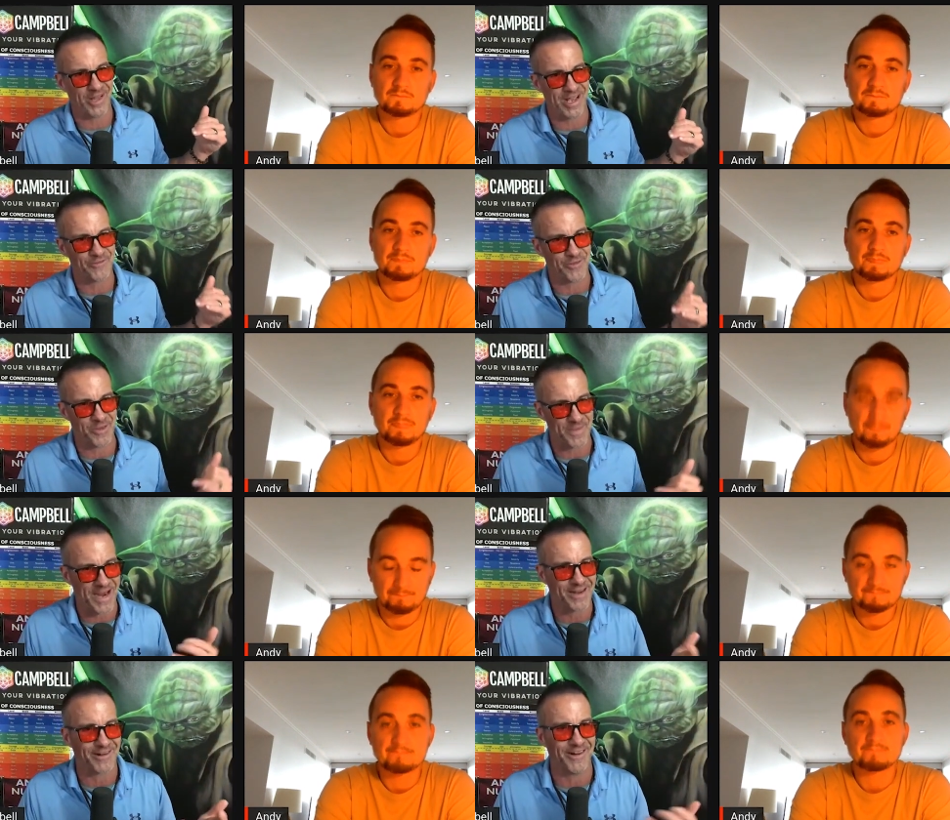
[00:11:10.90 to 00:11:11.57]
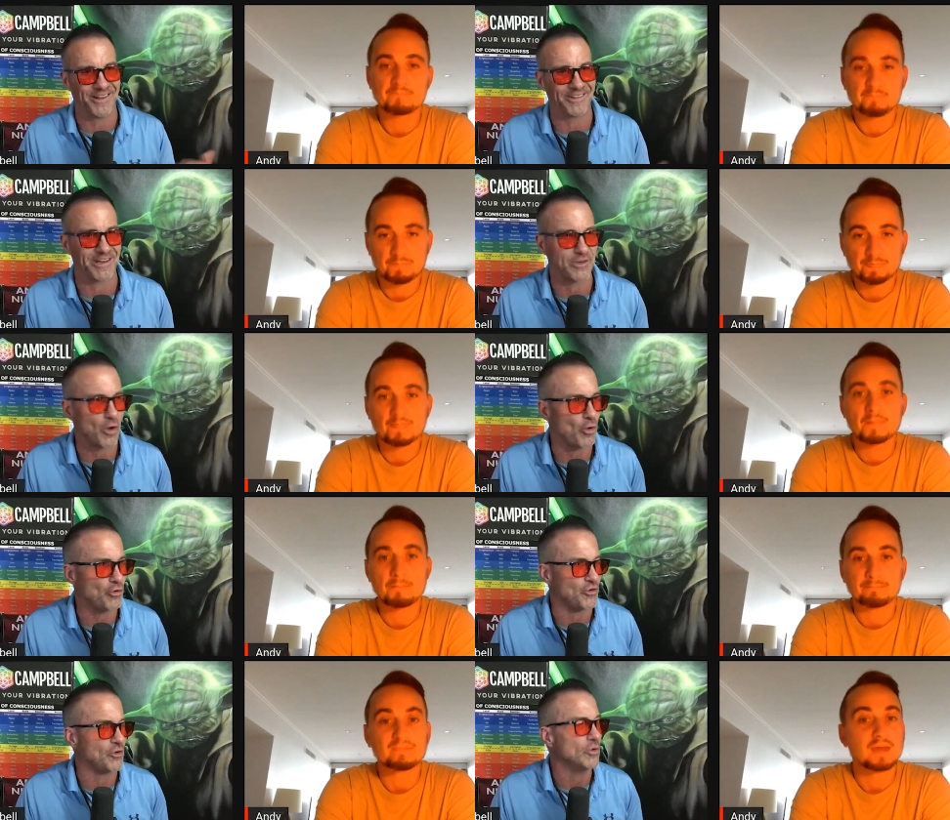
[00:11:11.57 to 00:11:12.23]
Speaker 1: life in the background. As I
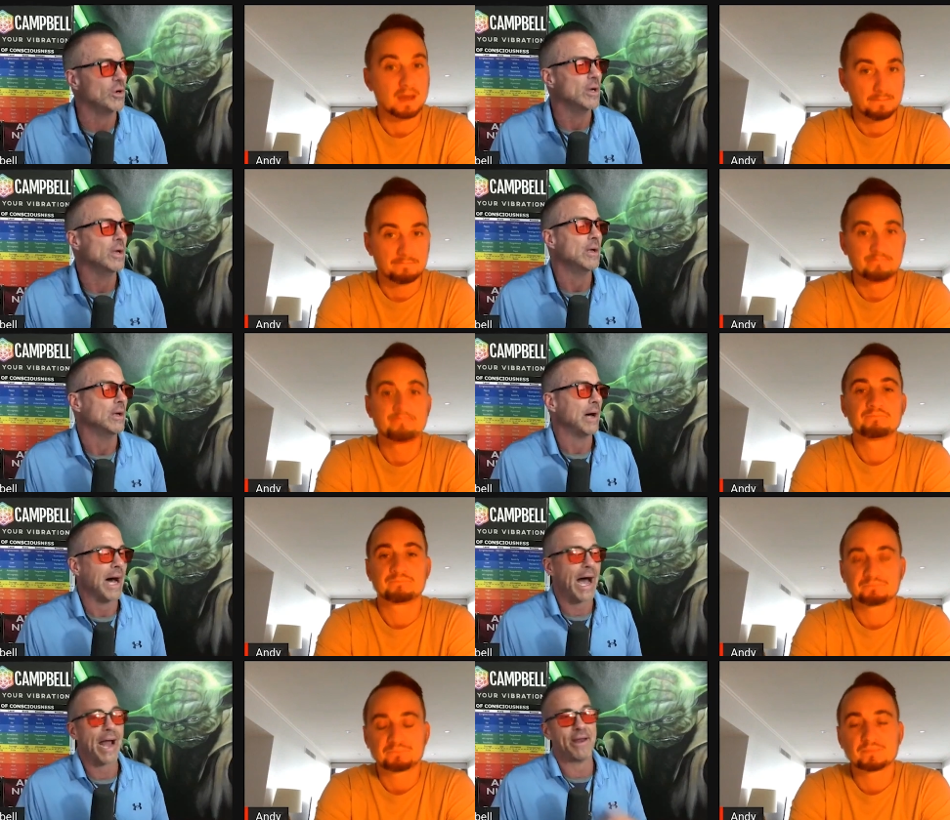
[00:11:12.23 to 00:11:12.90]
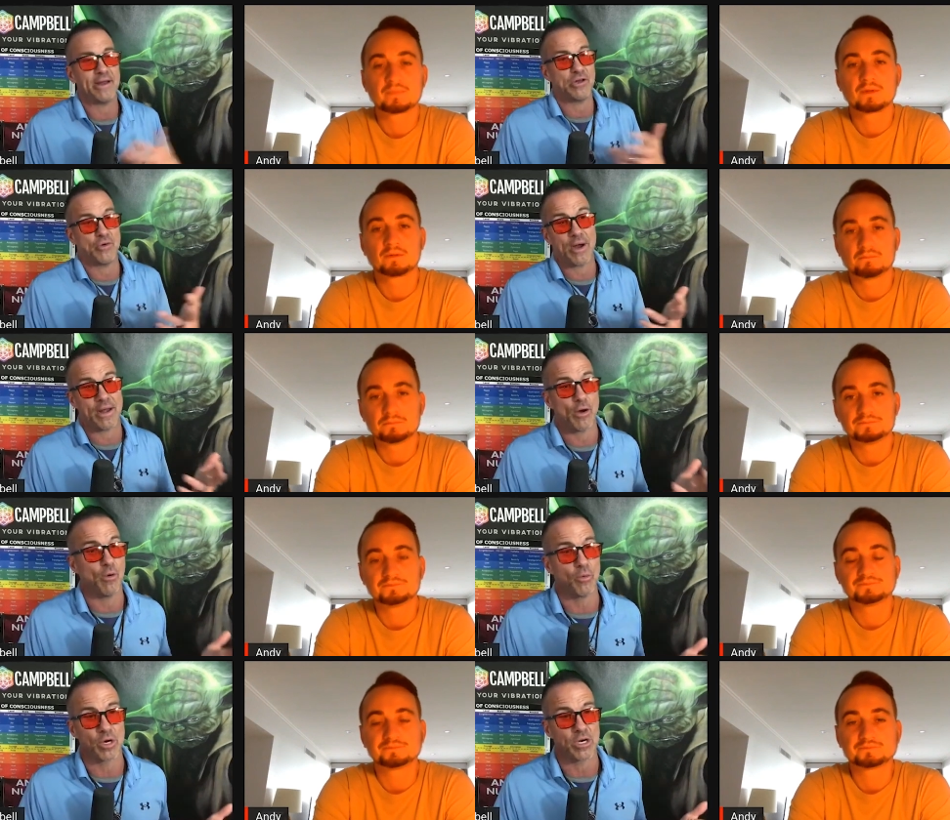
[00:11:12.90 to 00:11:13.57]
told you, I didn't do any
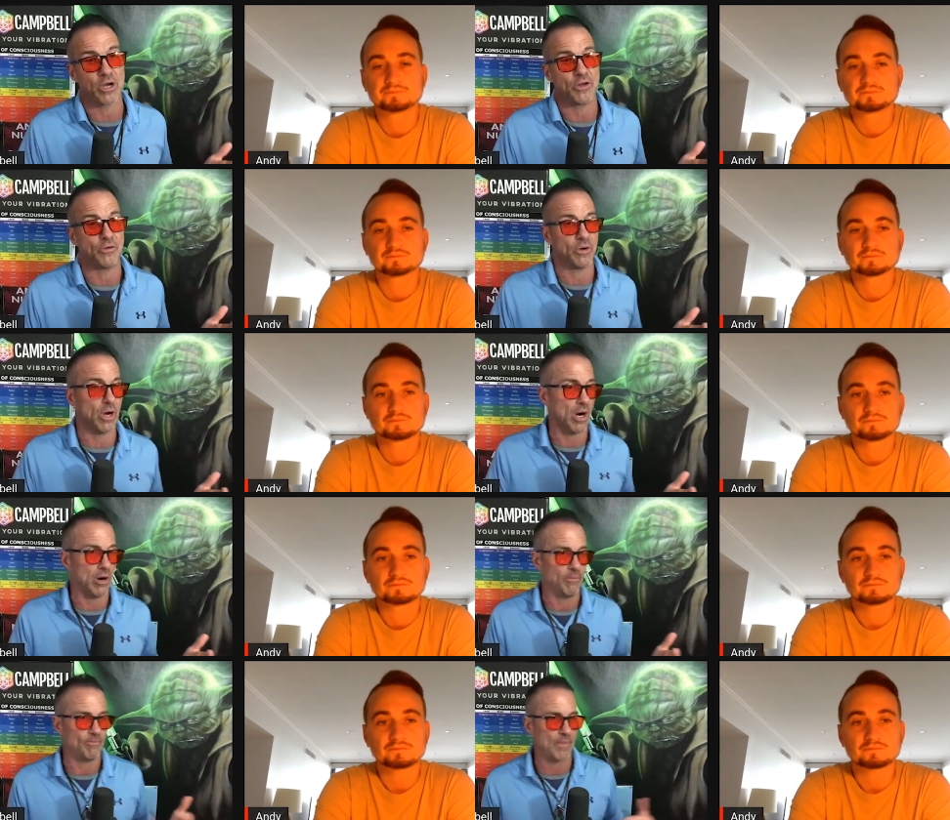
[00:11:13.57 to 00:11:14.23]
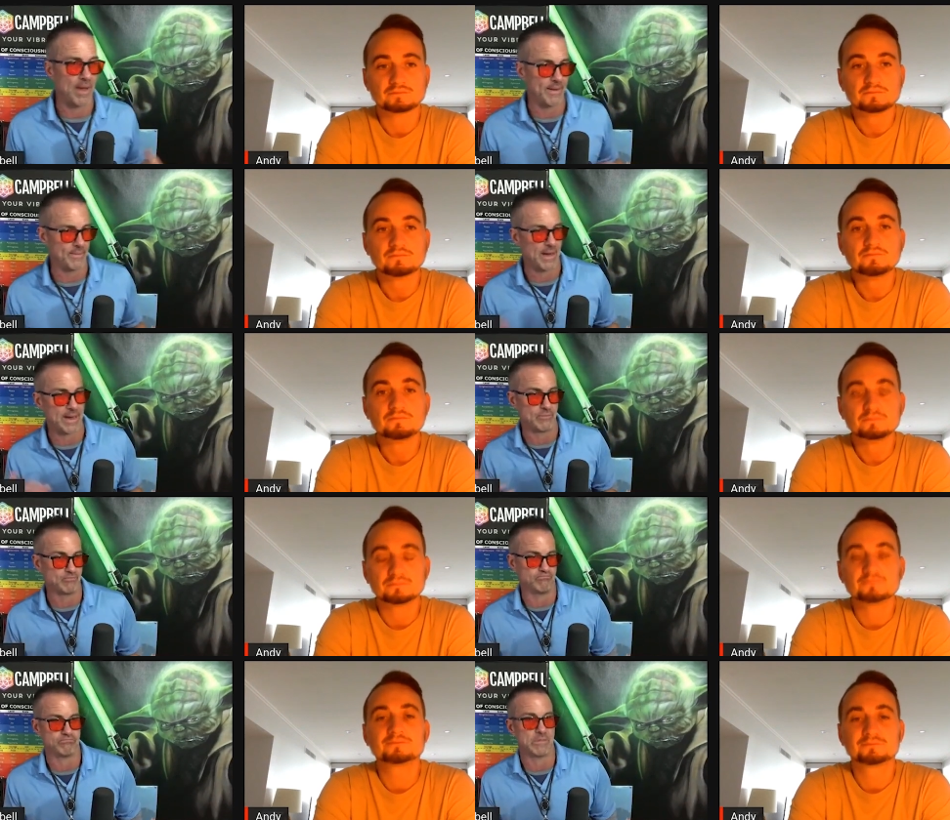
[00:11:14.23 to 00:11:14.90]
homework on you at all. I,
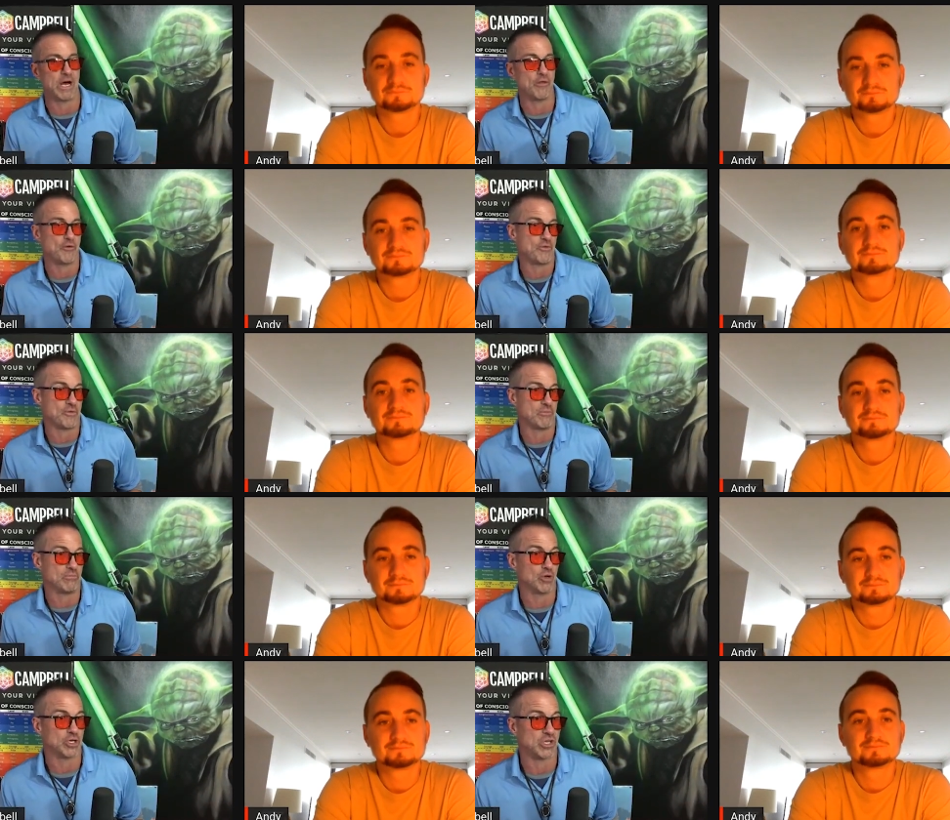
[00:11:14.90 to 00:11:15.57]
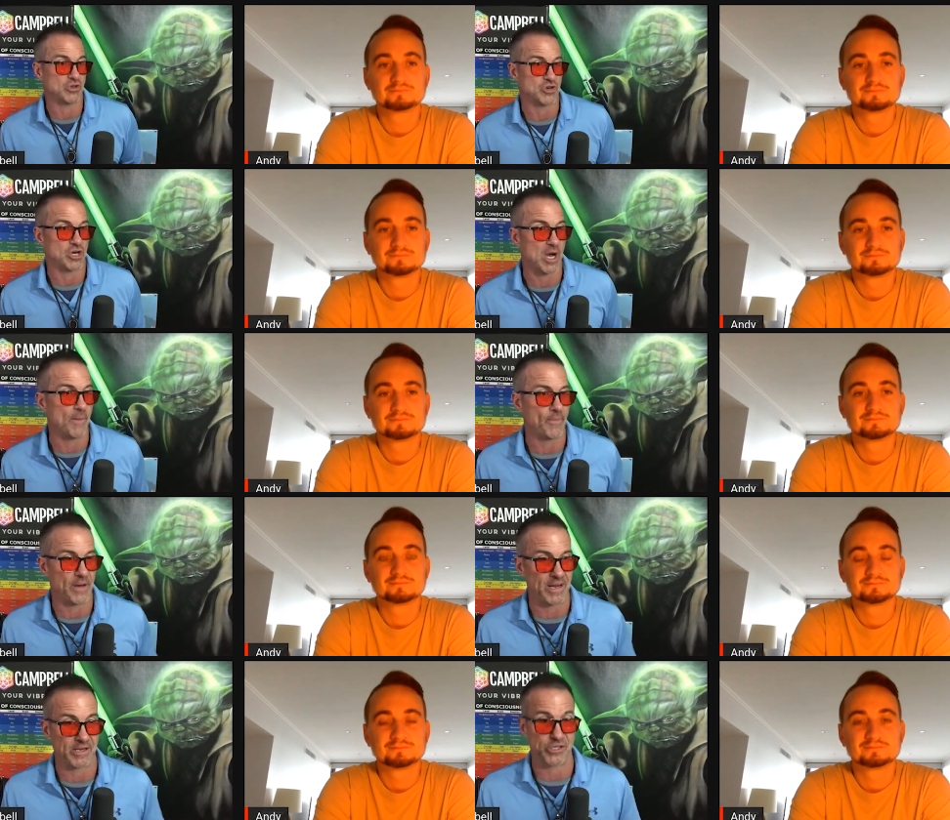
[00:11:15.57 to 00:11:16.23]
I other than looked at your
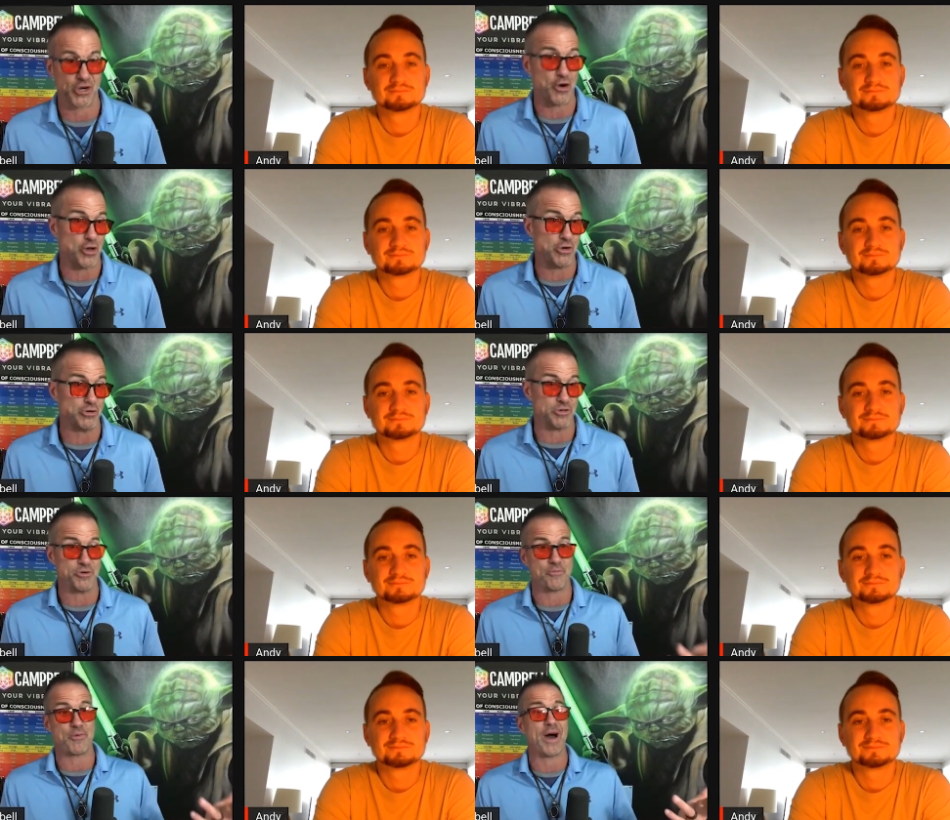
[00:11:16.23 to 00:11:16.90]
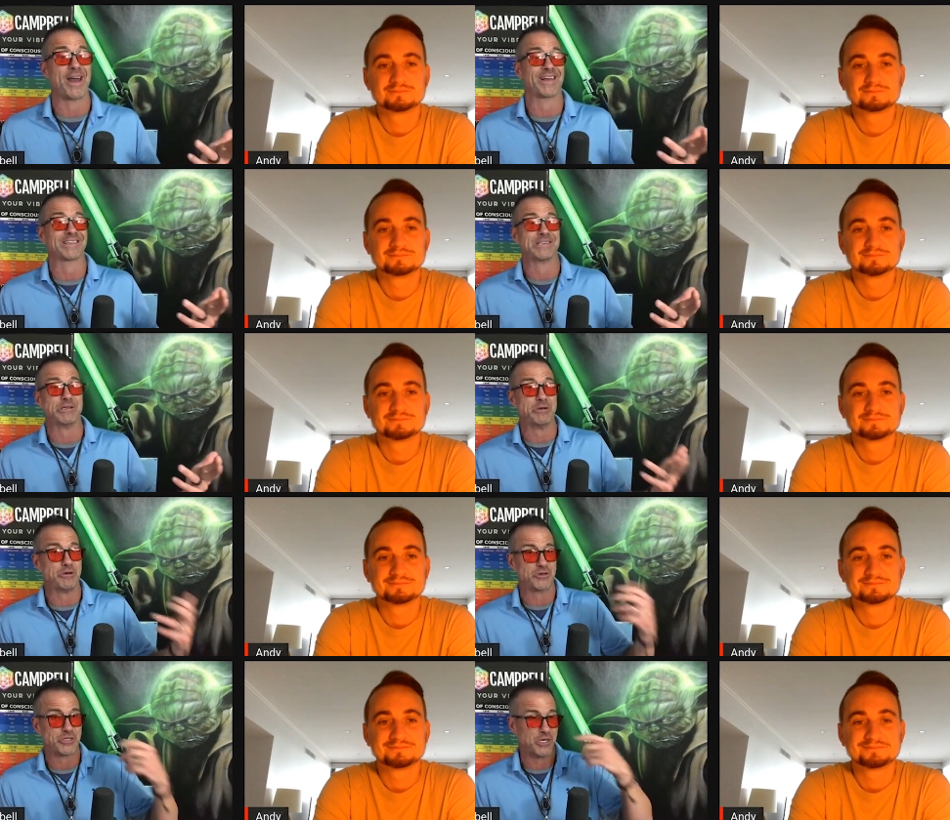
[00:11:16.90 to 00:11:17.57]
company and started using your products and
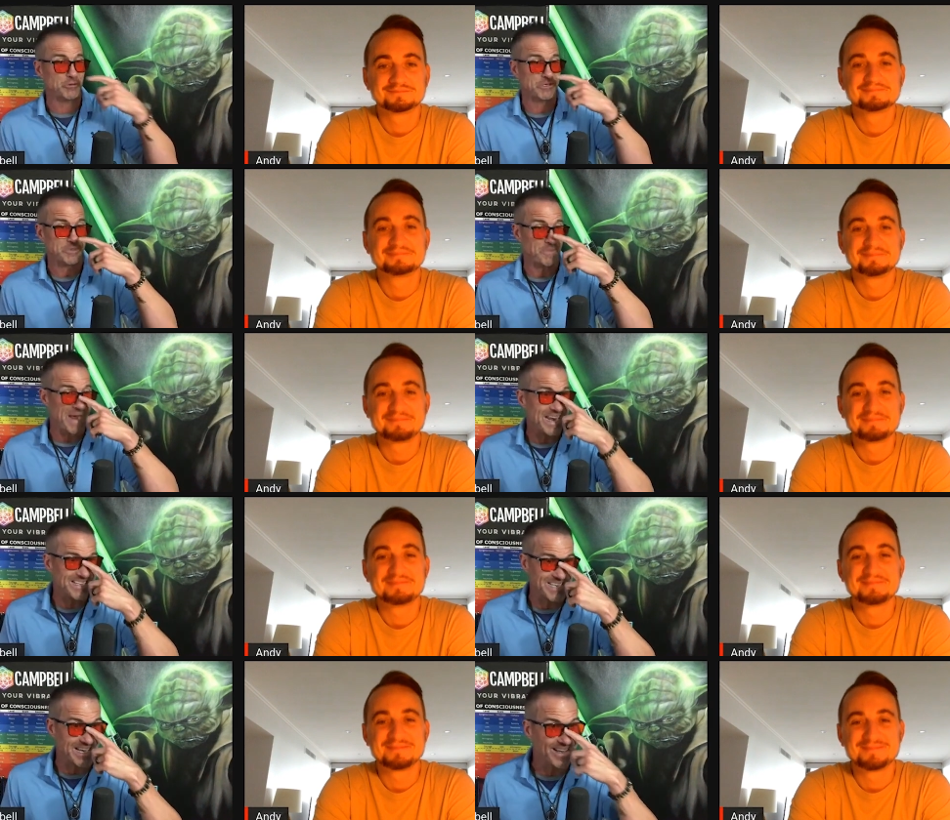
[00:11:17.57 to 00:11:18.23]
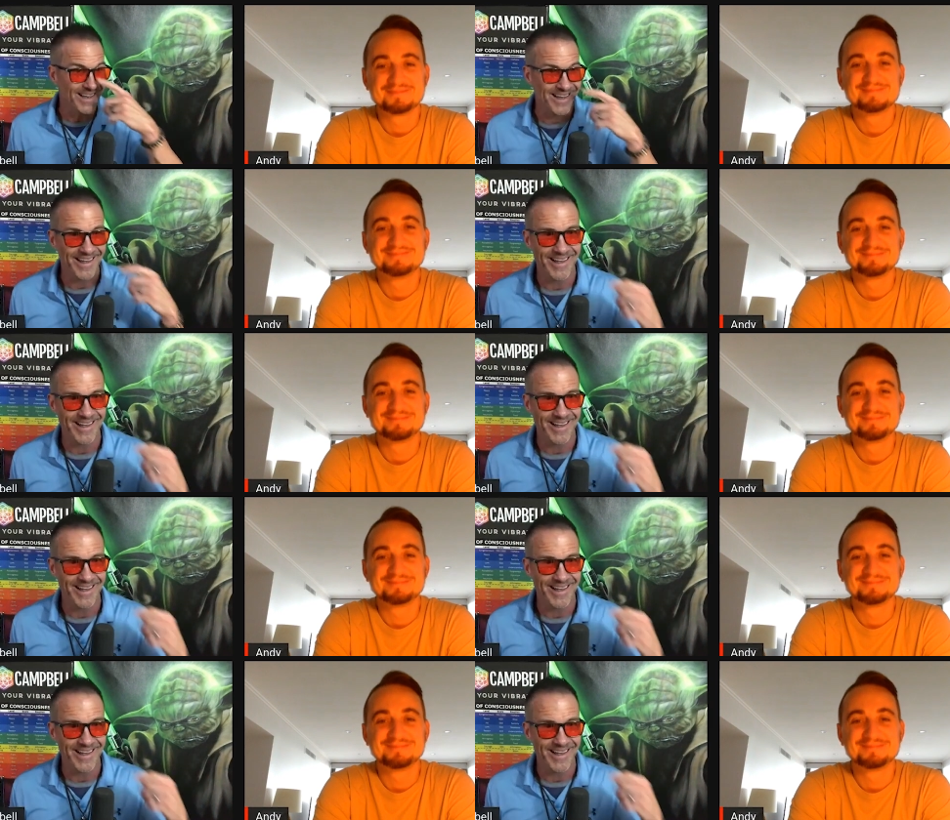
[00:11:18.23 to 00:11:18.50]
knew your shit was amazing.